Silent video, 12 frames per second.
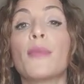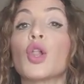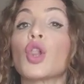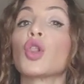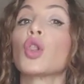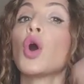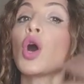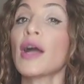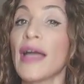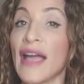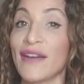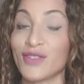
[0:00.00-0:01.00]
but
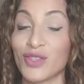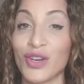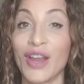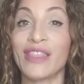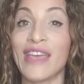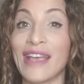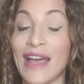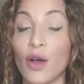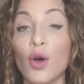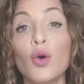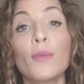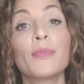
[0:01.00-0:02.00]
long after they get
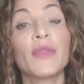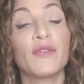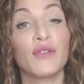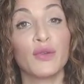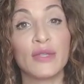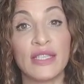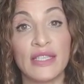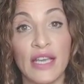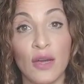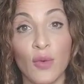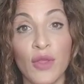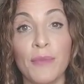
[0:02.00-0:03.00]
home if you
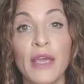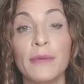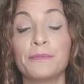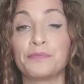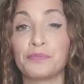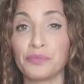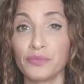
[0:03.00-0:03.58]
stick with me